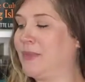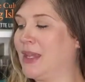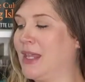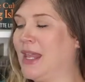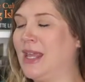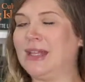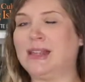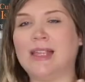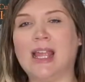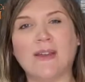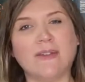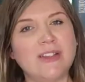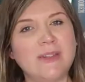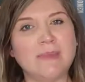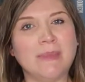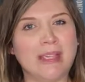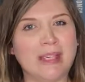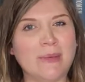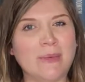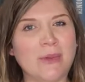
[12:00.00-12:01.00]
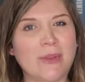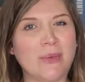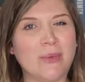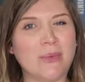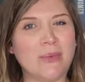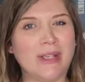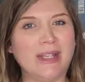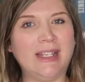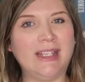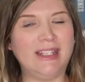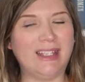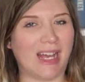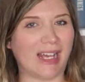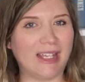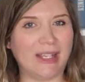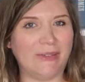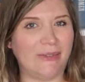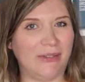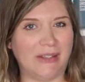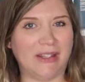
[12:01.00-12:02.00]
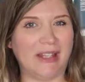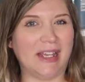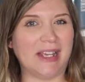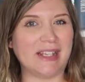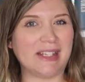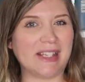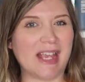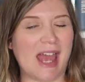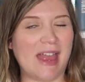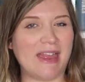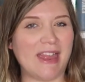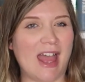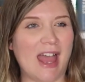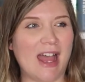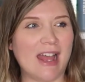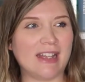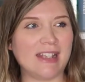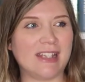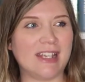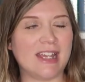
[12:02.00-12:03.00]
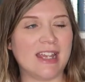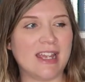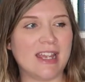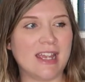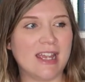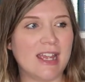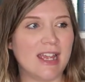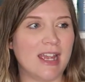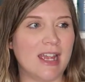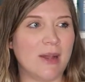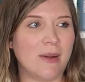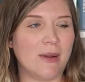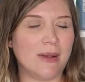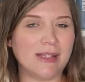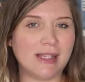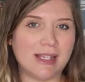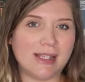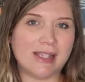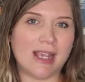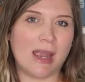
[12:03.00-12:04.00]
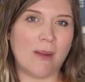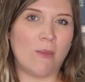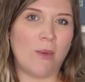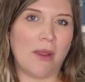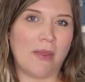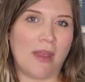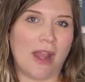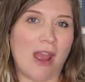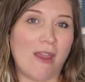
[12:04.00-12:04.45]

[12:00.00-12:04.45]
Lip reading: It left me with really yucky feelings, and that is the same way that